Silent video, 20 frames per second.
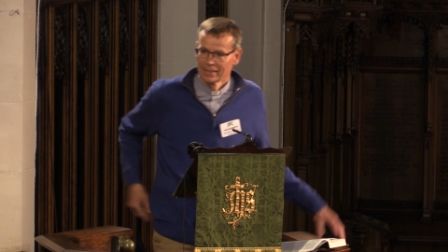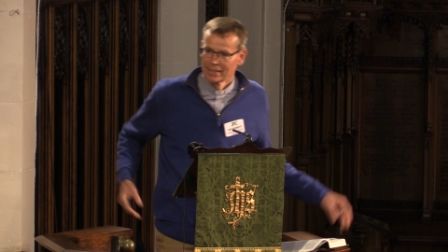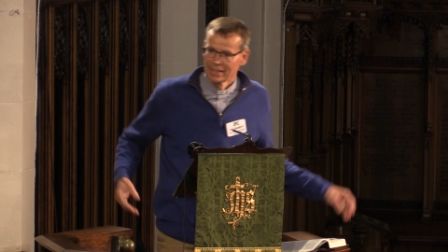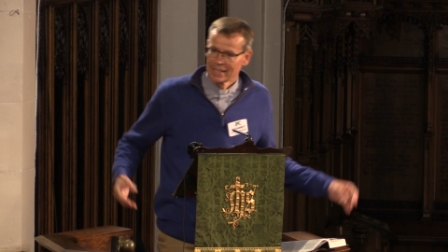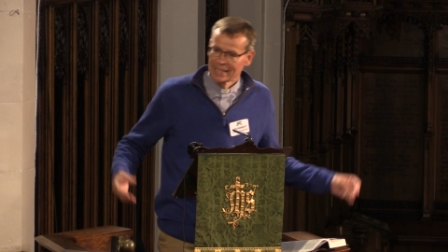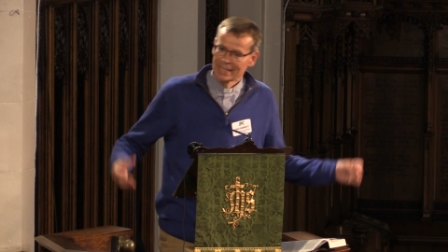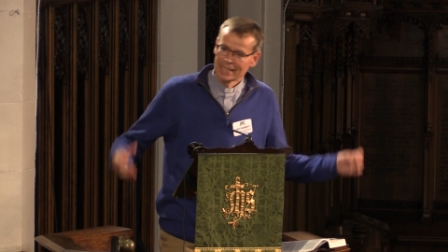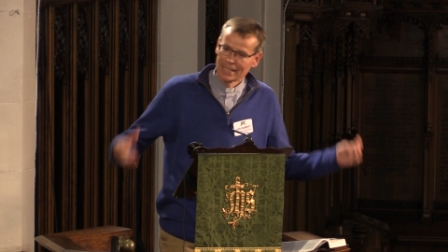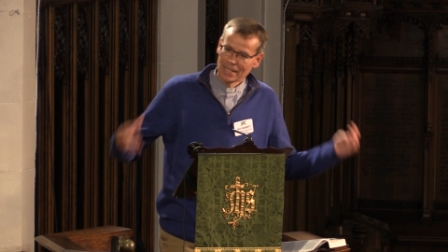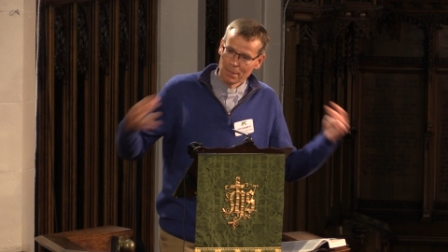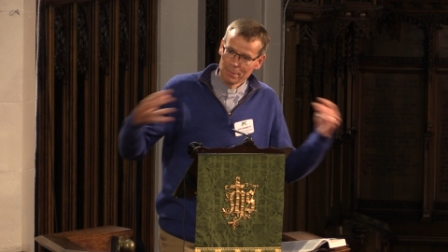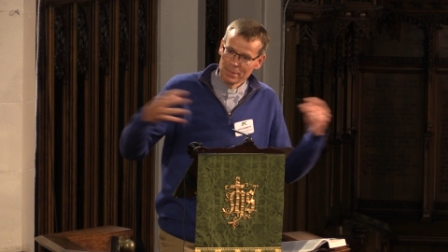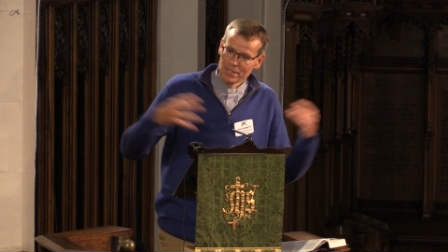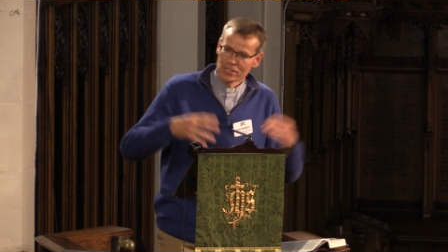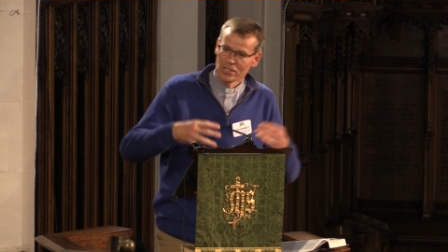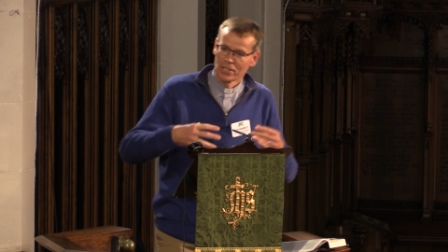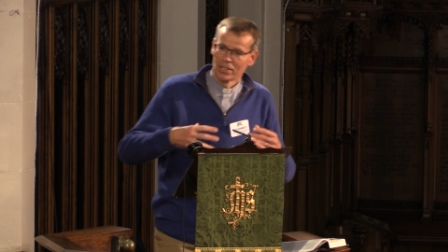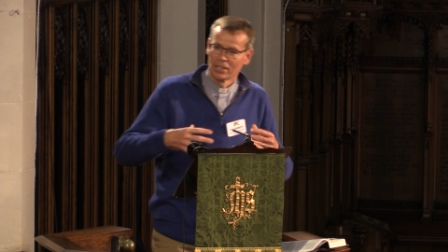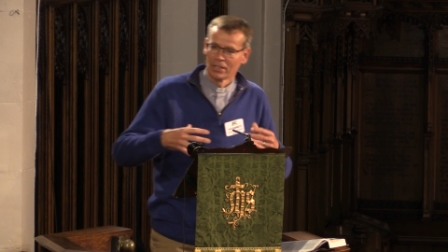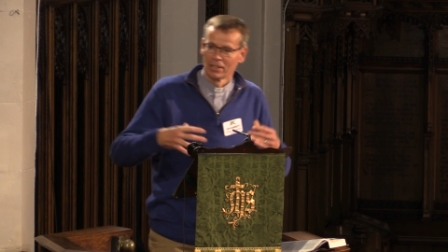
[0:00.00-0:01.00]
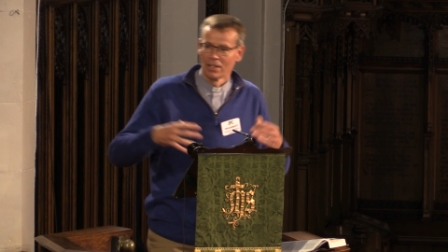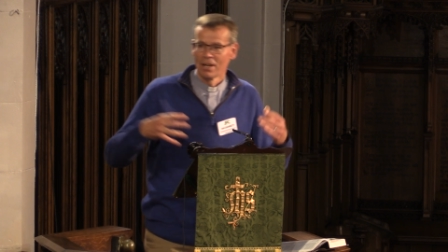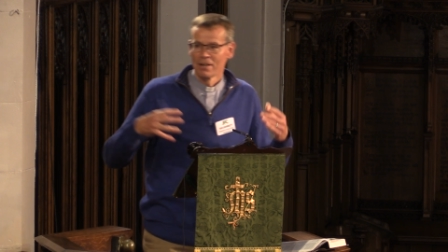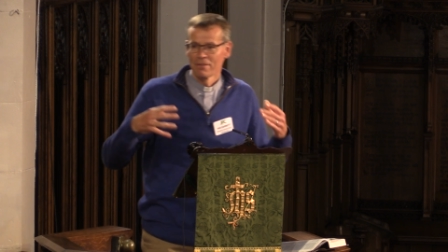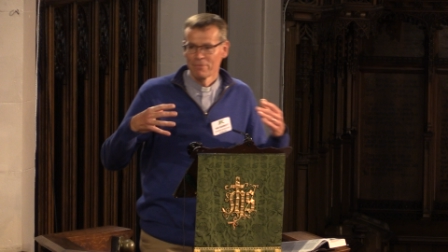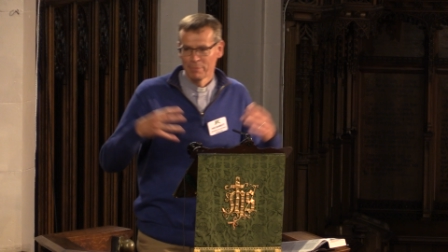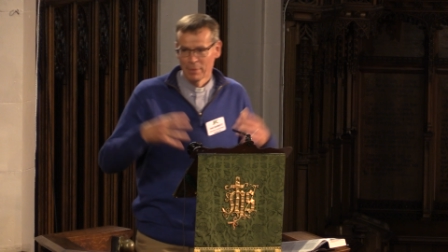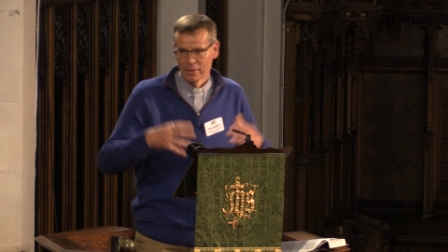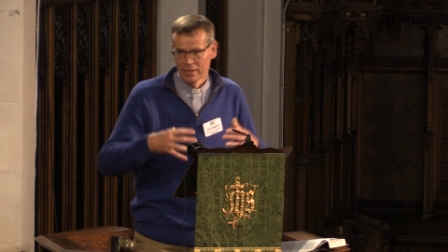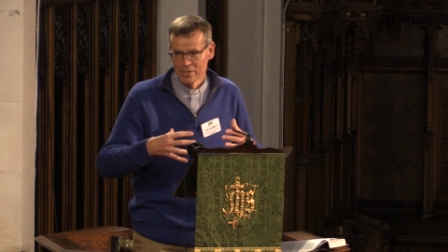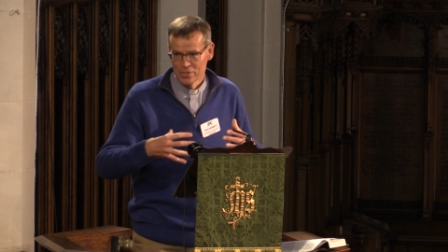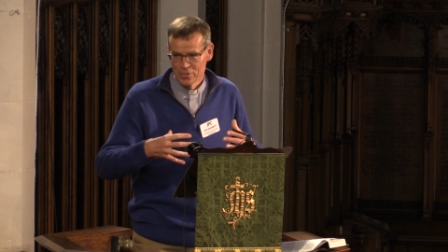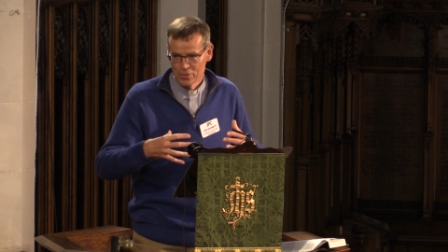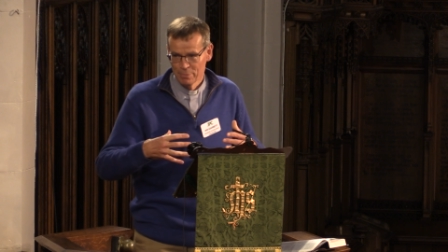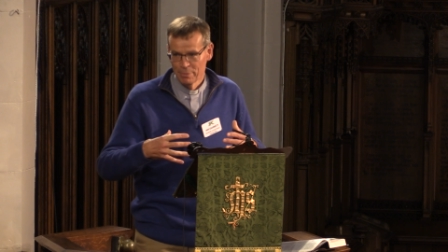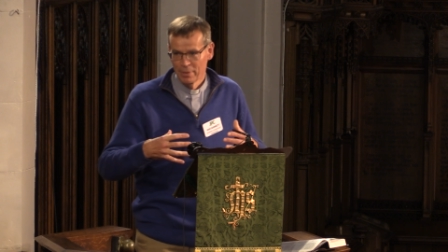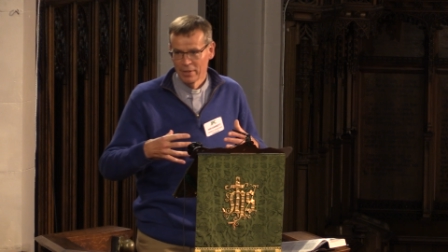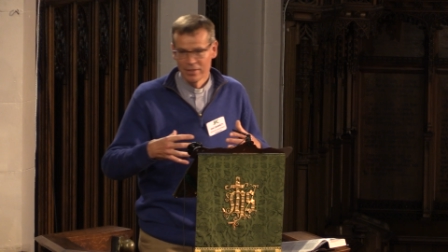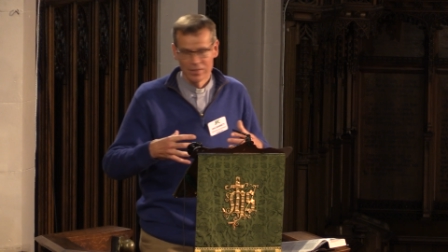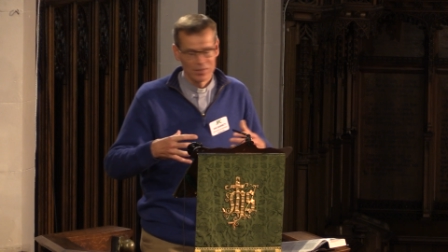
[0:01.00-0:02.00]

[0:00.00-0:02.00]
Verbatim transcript: he'd come into her life by his Spirit.